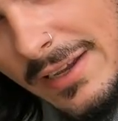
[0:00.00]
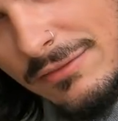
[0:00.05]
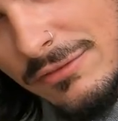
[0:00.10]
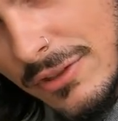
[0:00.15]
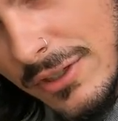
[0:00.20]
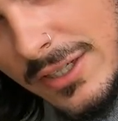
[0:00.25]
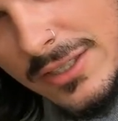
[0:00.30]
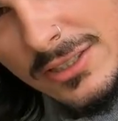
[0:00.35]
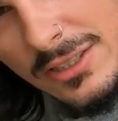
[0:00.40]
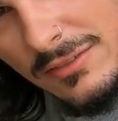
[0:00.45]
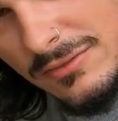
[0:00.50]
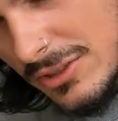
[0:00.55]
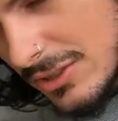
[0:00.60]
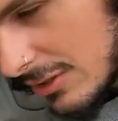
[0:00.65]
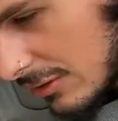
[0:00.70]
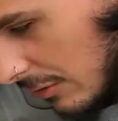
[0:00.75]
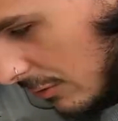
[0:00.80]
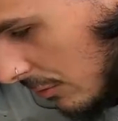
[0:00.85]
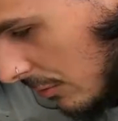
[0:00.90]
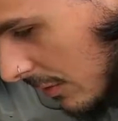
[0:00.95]
everywhere, so I've
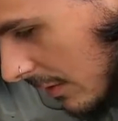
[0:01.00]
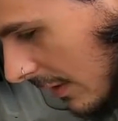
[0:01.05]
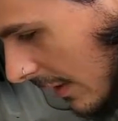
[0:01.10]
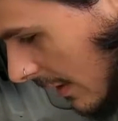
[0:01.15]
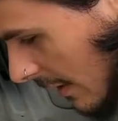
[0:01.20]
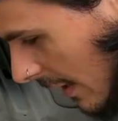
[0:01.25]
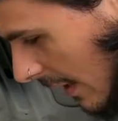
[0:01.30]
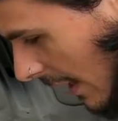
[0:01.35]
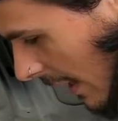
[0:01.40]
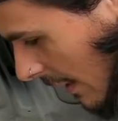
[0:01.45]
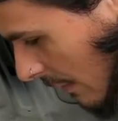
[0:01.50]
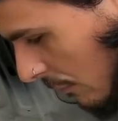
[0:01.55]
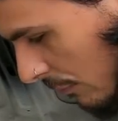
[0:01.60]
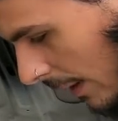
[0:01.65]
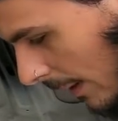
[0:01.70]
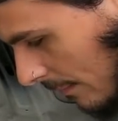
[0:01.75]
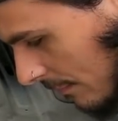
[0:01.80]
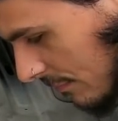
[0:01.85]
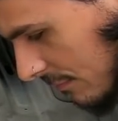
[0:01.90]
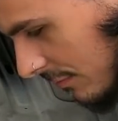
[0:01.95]
just got all the heat
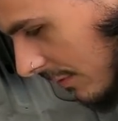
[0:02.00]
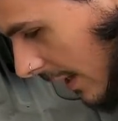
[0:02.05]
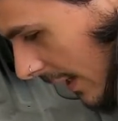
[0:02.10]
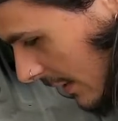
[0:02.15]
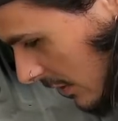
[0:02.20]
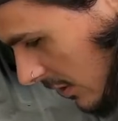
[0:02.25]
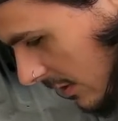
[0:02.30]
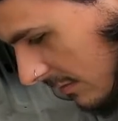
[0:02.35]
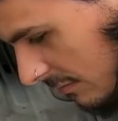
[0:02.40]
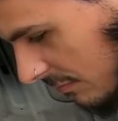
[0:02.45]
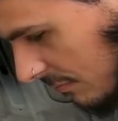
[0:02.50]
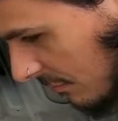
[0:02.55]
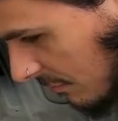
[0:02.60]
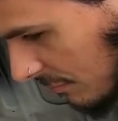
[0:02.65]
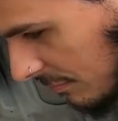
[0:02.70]
wrap fray just